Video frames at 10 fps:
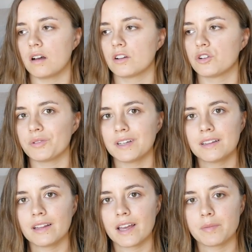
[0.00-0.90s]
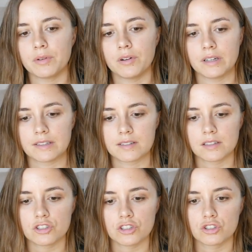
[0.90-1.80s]
green label is
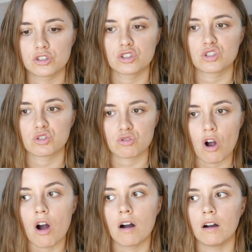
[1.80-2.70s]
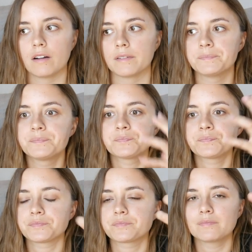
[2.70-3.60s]
such a strong,
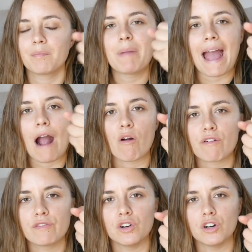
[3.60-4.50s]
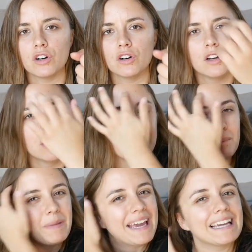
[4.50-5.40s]
powerful,
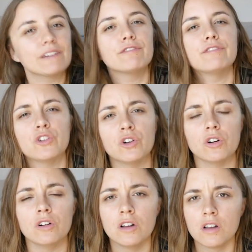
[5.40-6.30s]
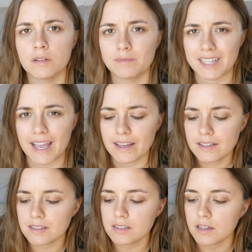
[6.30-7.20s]
painful
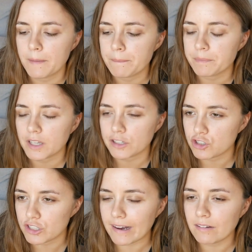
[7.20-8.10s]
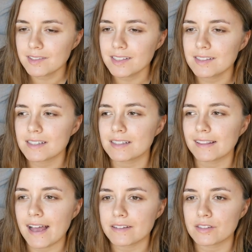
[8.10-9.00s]
taste. Shackleton's is
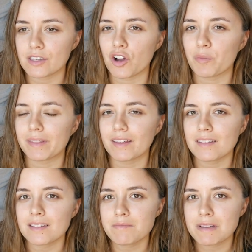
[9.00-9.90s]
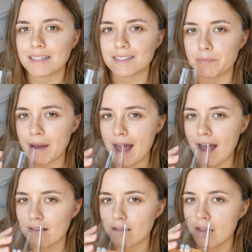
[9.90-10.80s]
less so, but that doesn't mean it's bad.